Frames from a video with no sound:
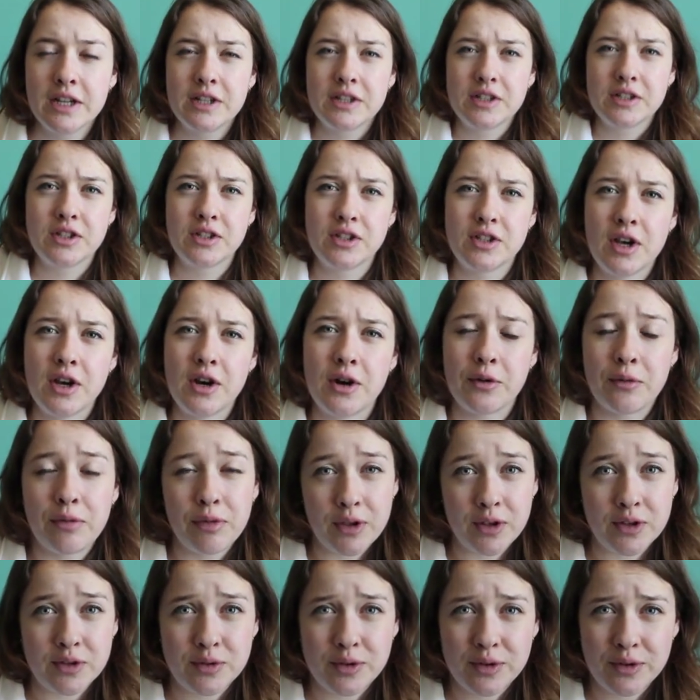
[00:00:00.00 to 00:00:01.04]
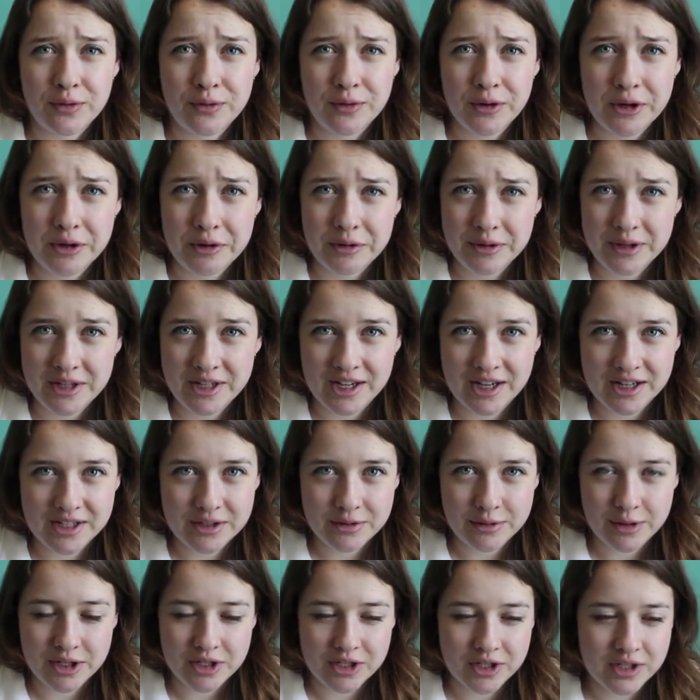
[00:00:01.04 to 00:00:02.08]
So those were the frequently asked
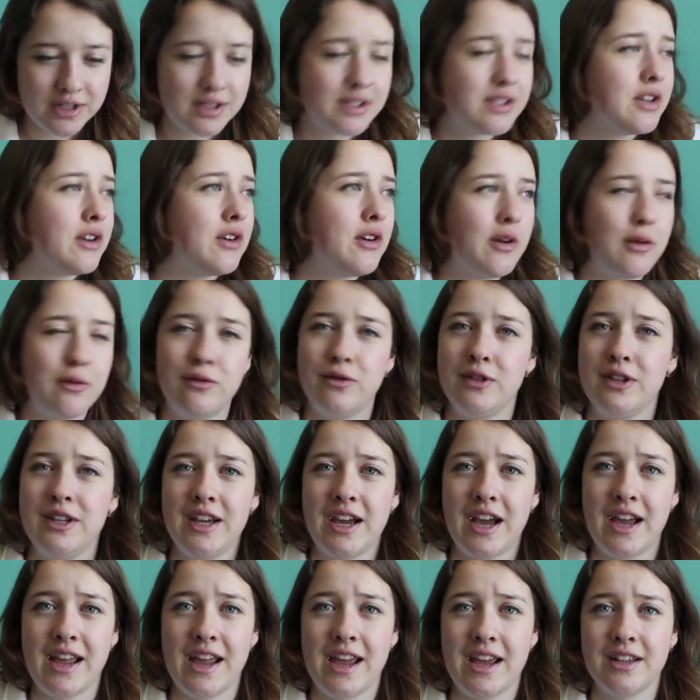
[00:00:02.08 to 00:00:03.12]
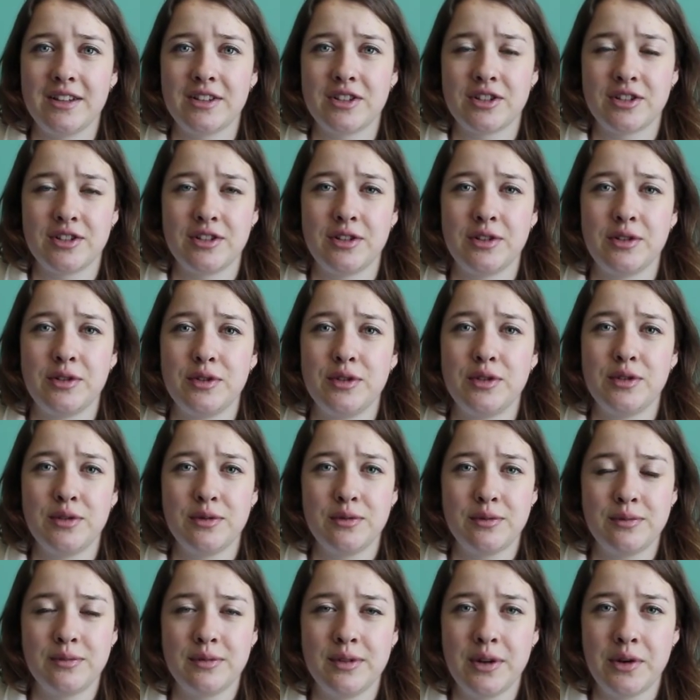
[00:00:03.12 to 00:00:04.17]
questions. Hopefully I answered those
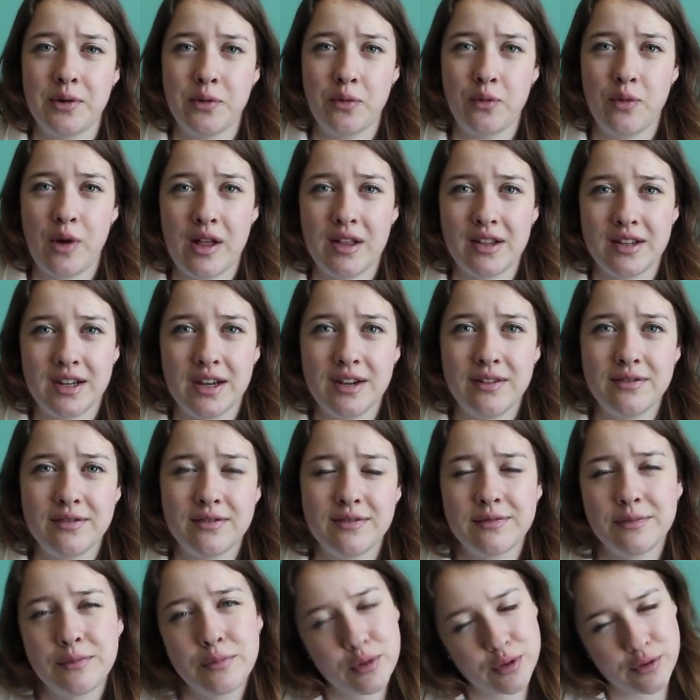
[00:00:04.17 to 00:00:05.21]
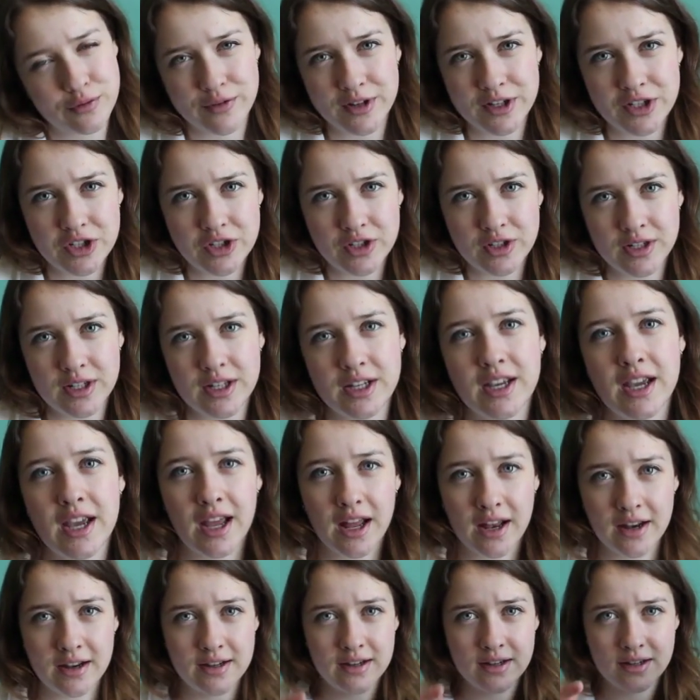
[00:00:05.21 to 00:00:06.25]
well enough, professionally
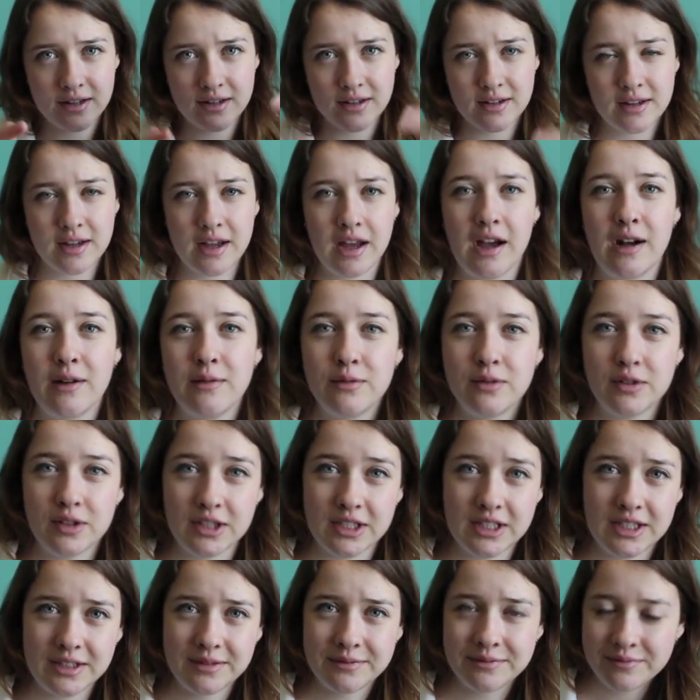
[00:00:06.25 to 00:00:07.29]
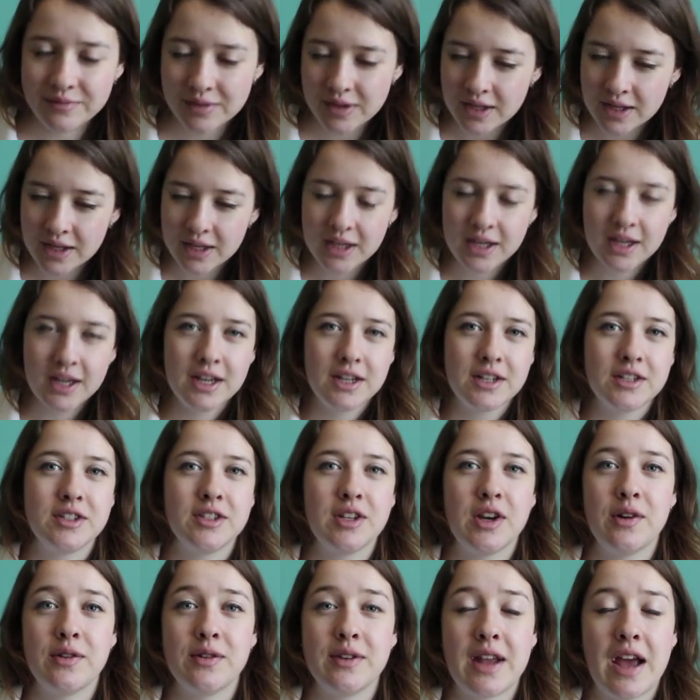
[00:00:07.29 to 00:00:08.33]
and helpfully.
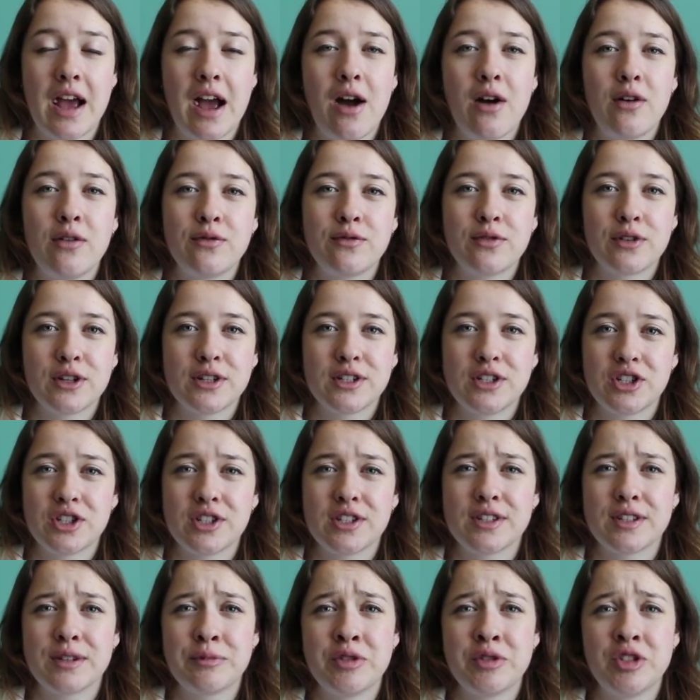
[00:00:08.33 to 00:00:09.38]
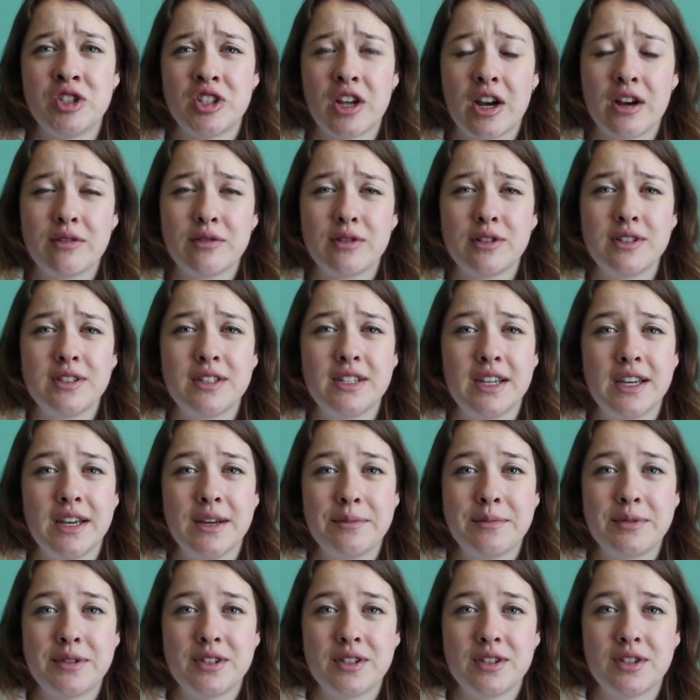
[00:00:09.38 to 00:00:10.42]
So now for just some general
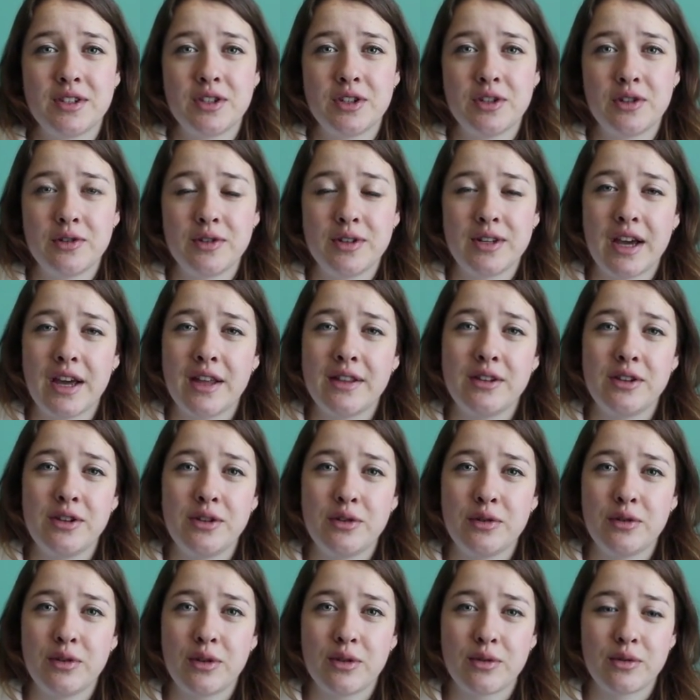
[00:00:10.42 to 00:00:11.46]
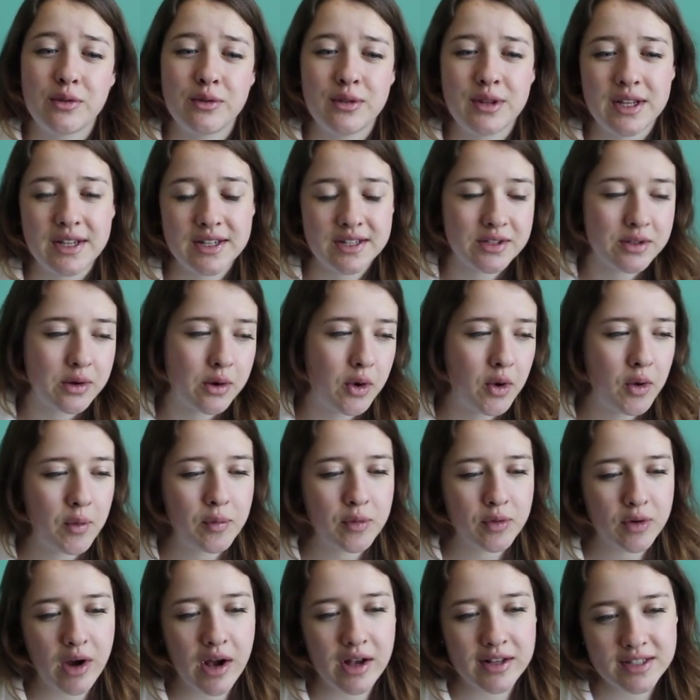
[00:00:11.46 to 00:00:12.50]
tips to get you through this whole
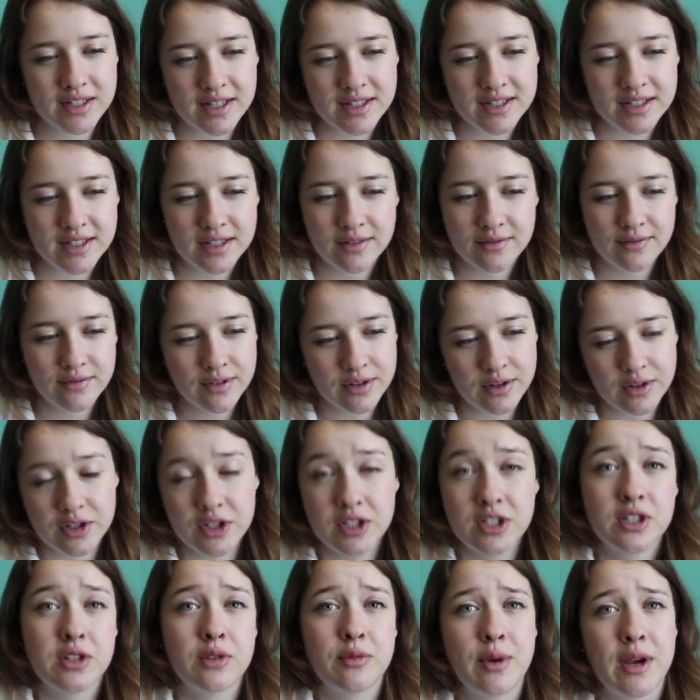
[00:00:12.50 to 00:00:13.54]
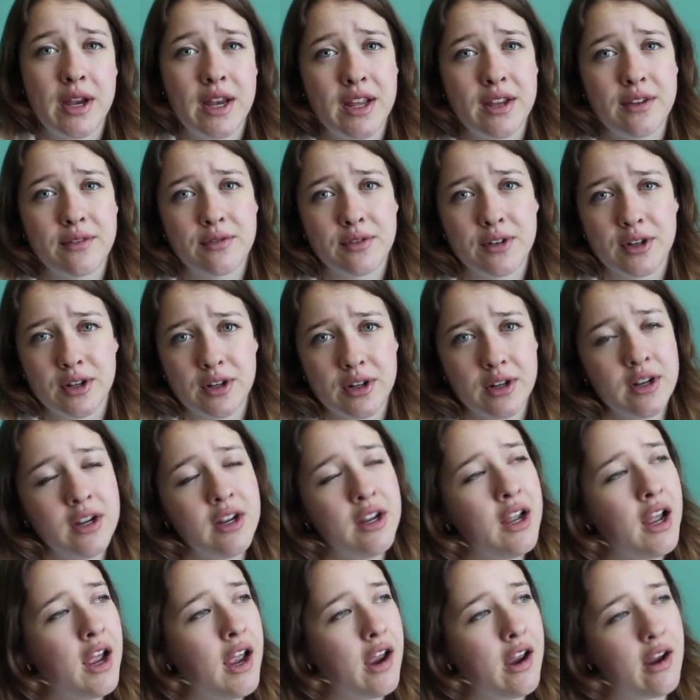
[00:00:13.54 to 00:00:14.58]
process if you're still waiting for
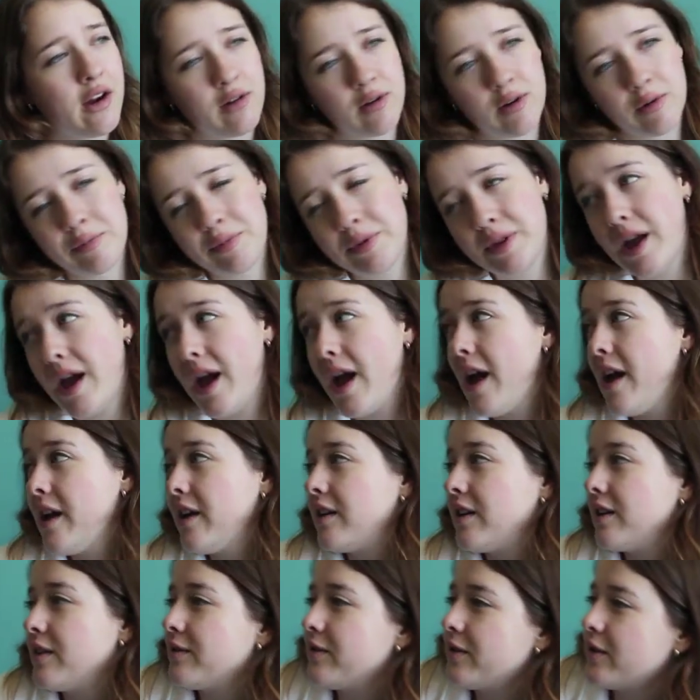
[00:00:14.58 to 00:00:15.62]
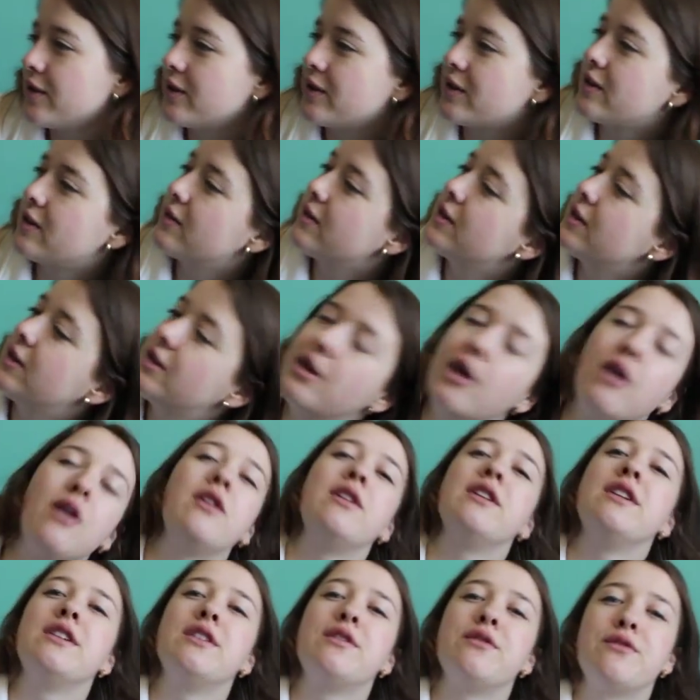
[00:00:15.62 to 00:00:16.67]
a reply or if you're
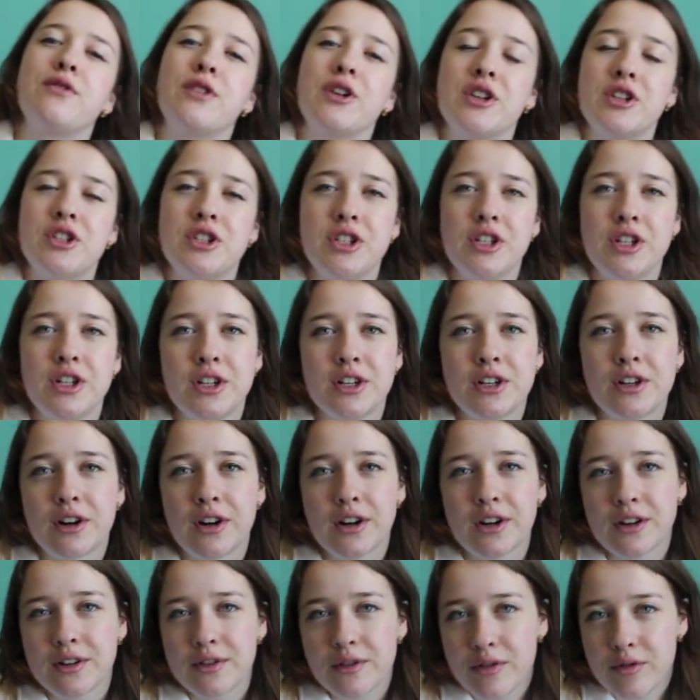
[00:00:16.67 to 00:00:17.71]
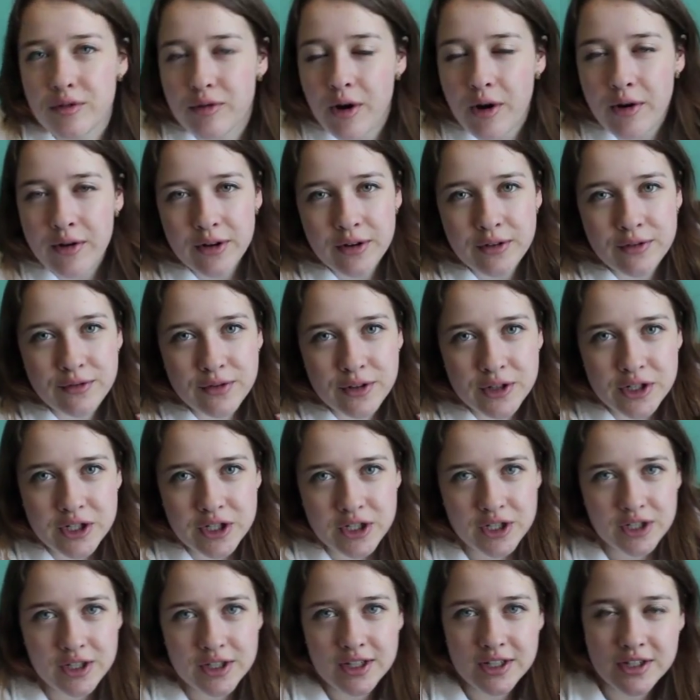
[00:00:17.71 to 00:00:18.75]
going in a first year or throughout your first
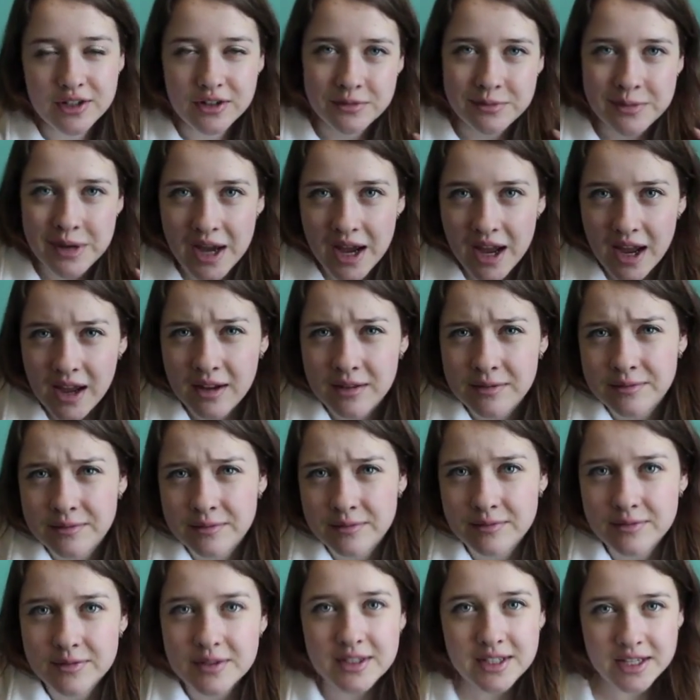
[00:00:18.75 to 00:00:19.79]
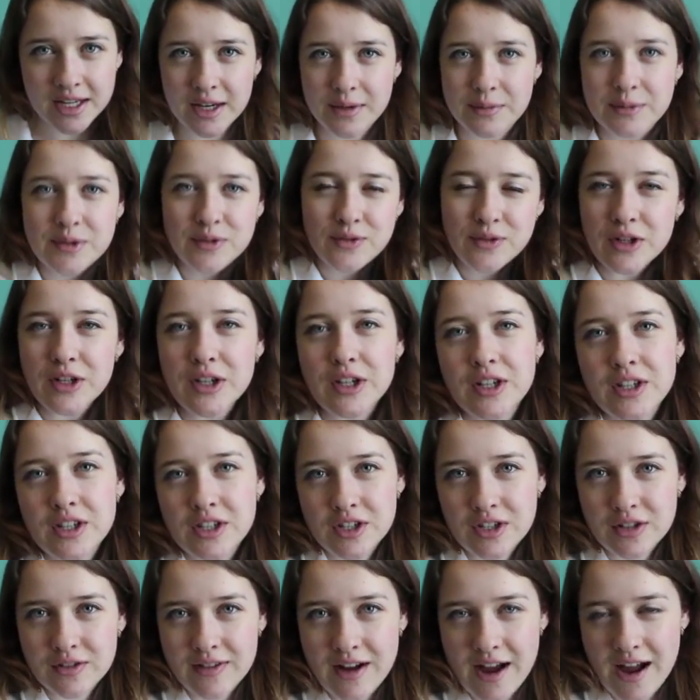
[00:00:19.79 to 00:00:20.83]
year. These are my tips for
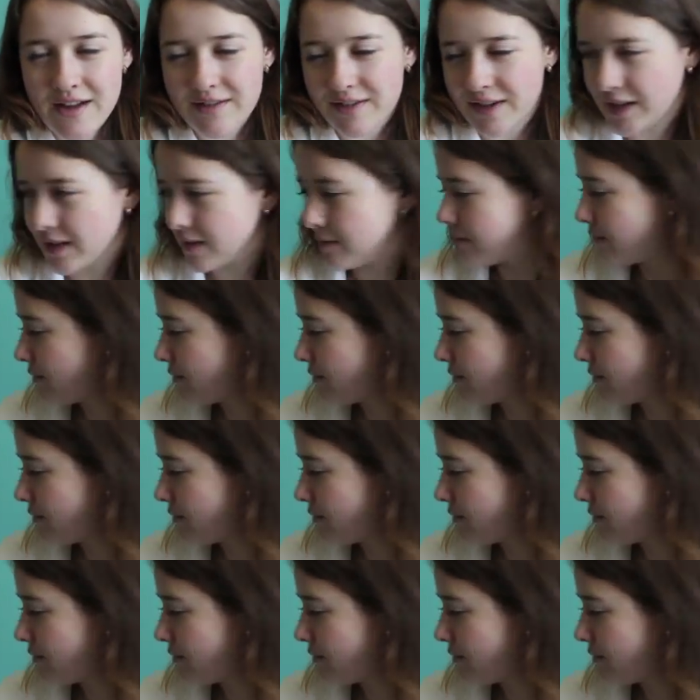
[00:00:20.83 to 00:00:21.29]
surviving.